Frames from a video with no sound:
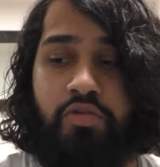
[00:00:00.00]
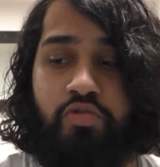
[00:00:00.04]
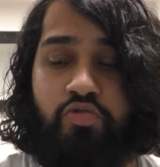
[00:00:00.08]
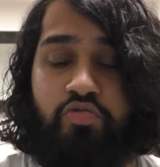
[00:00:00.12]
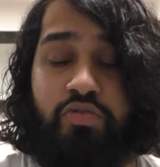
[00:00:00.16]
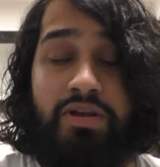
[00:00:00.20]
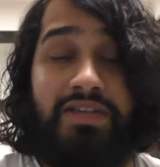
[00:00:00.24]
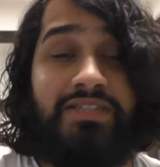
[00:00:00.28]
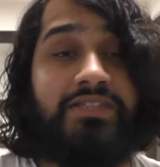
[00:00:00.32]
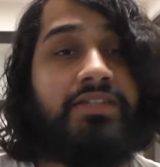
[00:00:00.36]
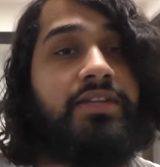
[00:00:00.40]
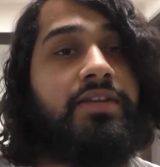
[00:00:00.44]

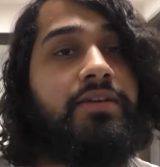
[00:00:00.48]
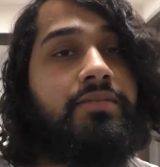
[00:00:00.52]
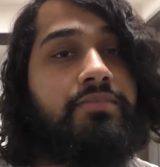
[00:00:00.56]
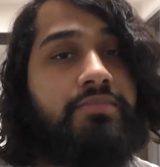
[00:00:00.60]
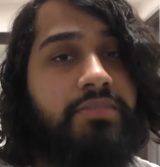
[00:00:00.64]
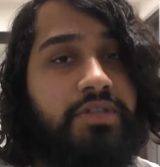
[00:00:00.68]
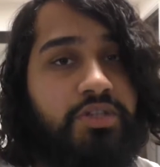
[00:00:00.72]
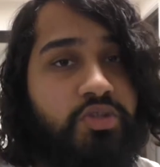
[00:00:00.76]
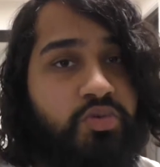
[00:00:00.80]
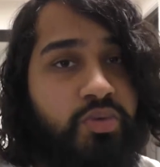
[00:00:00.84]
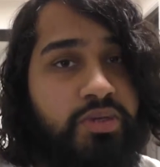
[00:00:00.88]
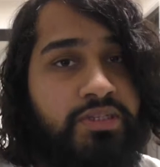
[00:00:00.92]
wrestling
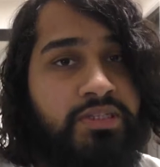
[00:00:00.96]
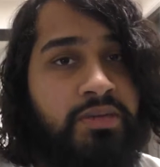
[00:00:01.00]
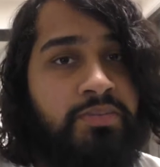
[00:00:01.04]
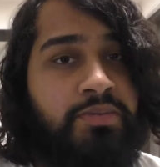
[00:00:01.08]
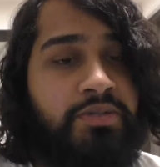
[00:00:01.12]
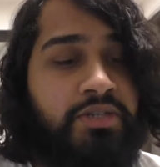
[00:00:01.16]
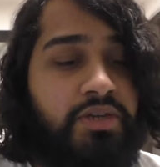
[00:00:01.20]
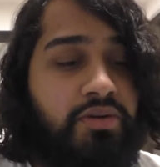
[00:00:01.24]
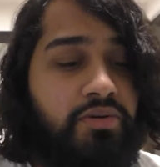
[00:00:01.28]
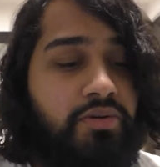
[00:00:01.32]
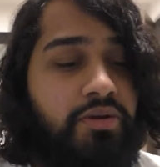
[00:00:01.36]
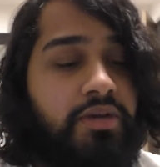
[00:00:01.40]
this week's
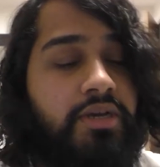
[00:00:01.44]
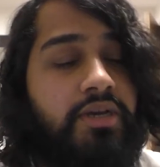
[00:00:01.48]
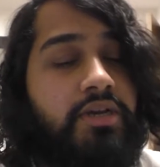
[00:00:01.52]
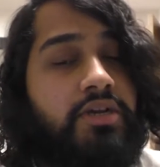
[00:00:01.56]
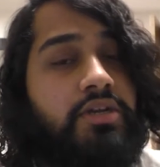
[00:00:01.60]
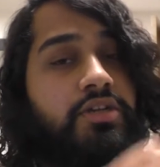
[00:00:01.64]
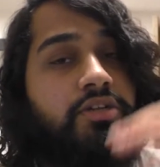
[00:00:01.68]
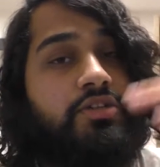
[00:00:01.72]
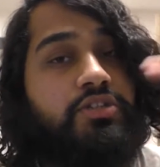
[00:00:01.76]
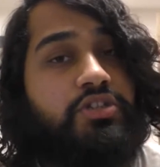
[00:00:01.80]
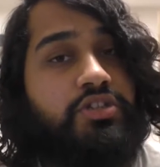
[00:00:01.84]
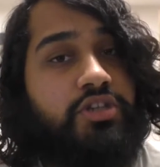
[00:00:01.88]
episode.
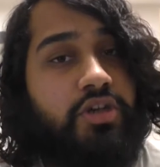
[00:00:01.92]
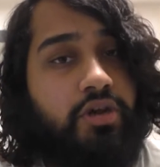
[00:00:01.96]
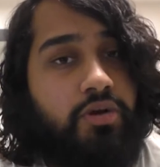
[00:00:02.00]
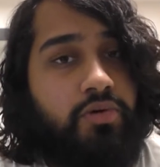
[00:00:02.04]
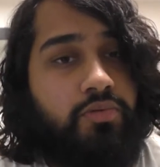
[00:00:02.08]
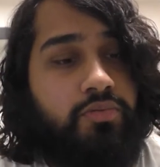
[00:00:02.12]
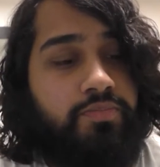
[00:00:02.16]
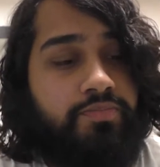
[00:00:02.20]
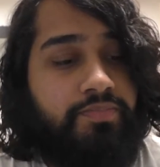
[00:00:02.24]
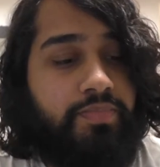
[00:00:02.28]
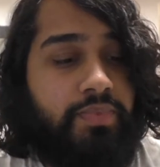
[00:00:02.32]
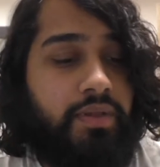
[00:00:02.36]
So,
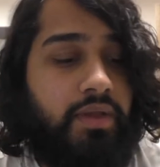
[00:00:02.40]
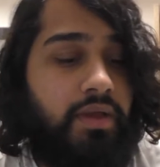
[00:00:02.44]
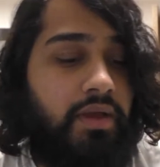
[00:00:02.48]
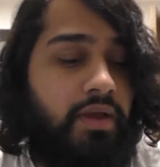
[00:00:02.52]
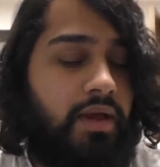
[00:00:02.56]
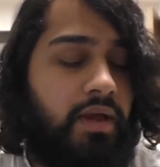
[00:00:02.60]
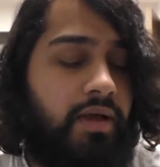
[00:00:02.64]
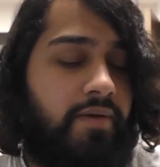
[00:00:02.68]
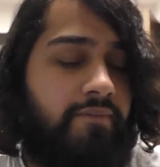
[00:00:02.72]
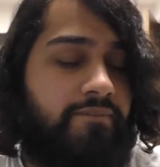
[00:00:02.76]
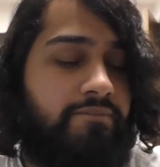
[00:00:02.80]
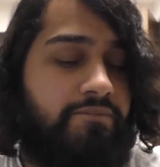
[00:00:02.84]

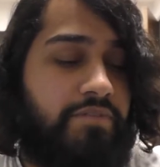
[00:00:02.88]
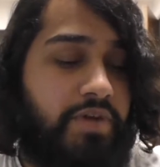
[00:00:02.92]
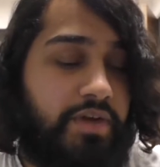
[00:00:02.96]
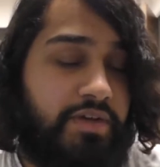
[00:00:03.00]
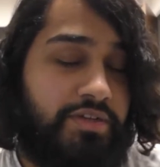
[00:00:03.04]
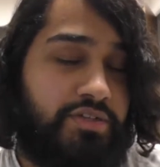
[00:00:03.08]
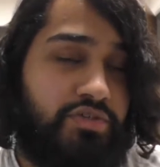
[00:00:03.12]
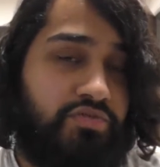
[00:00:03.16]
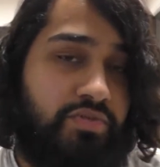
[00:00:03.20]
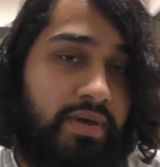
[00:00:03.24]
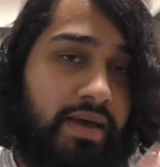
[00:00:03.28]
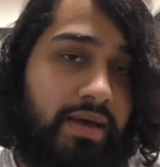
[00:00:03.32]

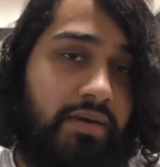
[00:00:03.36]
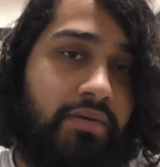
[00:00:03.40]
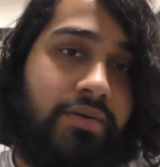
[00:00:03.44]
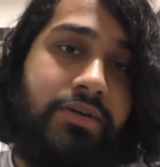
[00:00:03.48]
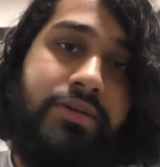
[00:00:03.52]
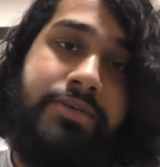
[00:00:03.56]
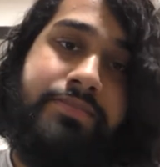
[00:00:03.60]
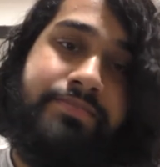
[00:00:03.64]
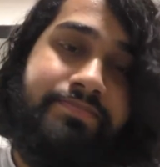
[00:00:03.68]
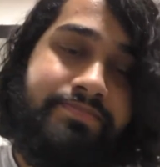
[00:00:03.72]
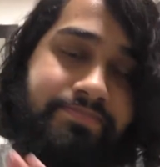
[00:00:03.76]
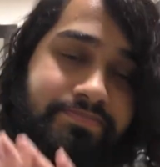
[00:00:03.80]
first
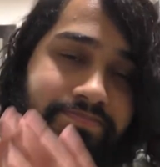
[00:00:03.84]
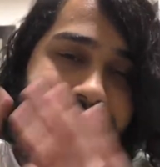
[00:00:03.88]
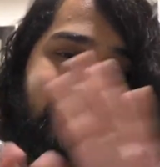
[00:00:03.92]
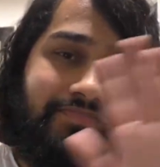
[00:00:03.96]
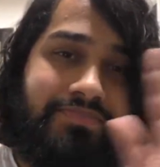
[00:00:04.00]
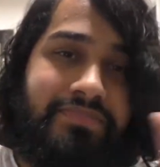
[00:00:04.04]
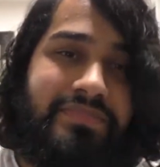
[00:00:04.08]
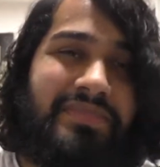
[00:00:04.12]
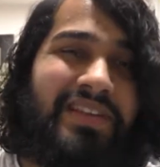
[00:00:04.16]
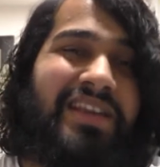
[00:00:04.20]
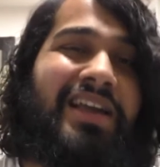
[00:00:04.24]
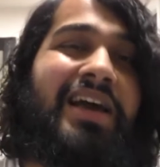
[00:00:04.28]
round,
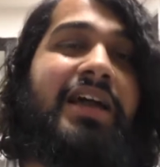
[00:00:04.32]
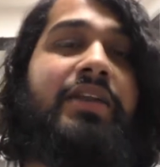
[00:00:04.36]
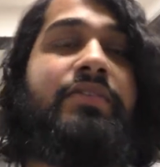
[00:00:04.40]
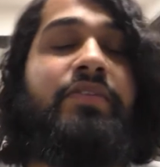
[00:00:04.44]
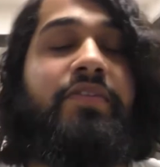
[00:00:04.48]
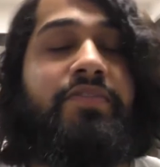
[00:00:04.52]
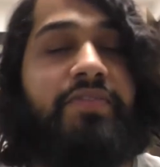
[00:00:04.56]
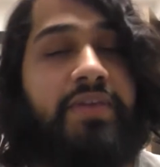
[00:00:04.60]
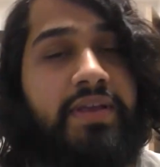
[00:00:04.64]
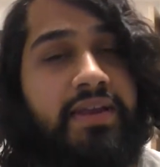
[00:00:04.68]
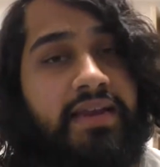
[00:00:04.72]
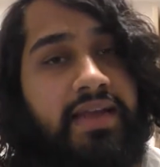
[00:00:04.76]
kind
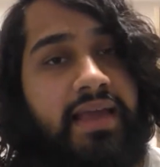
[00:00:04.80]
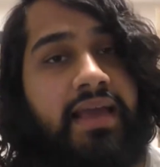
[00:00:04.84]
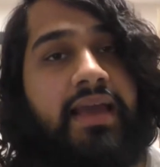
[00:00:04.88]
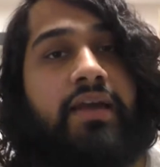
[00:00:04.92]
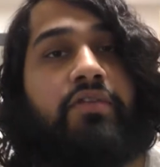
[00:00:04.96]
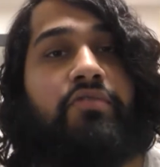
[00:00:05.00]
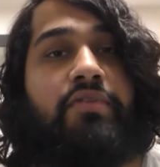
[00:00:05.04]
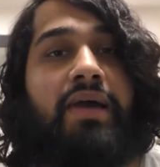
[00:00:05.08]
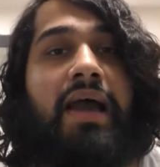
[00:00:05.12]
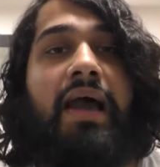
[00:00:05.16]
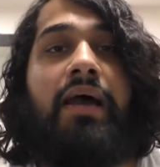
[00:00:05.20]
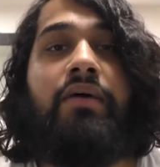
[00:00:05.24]
of a feeling
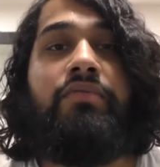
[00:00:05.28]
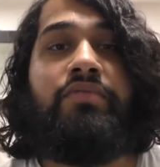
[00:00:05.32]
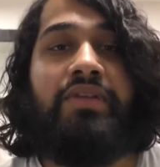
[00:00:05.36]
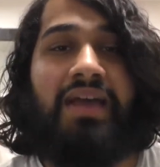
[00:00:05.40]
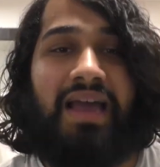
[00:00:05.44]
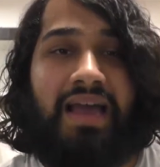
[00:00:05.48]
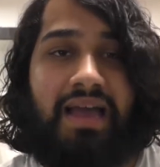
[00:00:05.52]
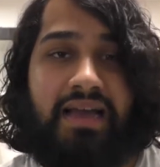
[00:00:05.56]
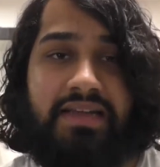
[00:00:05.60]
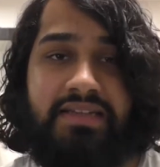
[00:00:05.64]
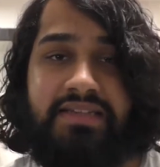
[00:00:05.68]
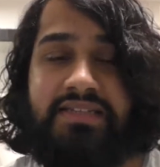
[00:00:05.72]
out round,
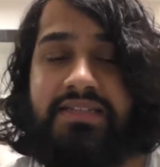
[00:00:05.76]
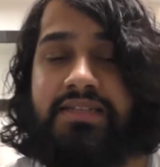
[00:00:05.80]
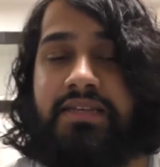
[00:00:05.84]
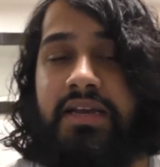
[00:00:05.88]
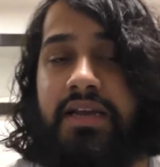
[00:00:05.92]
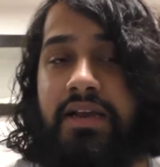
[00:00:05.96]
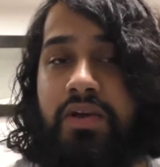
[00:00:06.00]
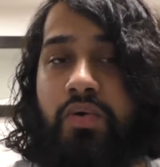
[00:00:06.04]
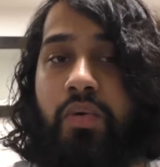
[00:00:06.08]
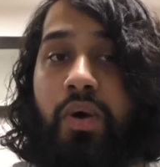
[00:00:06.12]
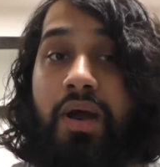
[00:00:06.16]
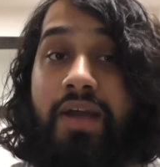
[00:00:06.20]
as
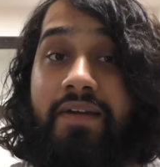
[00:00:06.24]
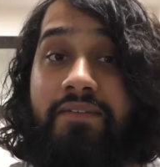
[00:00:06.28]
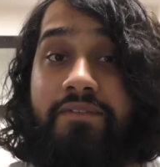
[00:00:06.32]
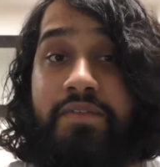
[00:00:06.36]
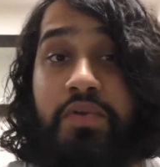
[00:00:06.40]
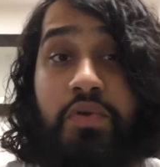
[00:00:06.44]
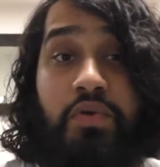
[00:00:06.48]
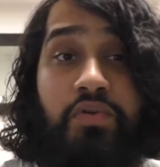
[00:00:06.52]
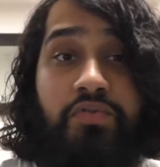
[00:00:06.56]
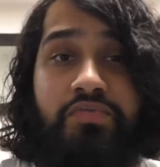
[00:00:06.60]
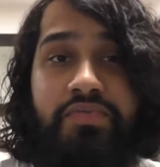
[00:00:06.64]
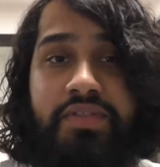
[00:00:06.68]
quite a
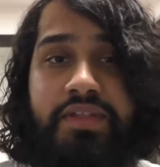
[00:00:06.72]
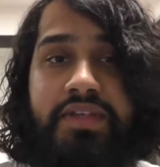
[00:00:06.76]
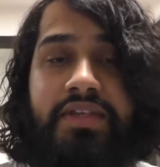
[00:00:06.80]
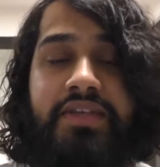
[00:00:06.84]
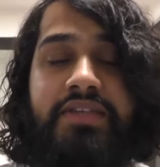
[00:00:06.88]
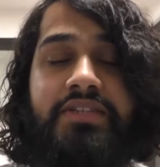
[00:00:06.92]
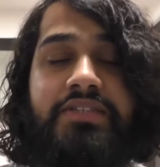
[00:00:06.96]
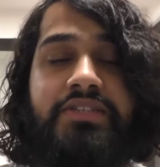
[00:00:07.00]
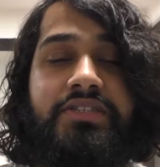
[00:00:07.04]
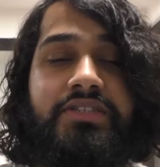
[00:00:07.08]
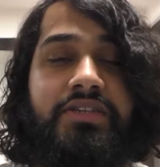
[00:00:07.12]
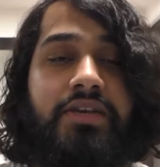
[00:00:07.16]
few of
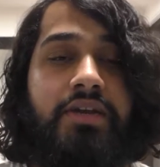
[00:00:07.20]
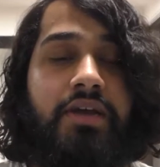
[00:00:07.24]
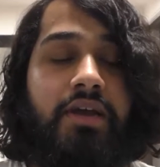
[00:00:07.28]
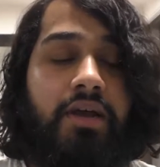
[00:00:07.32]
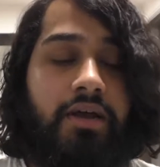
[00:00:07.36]
these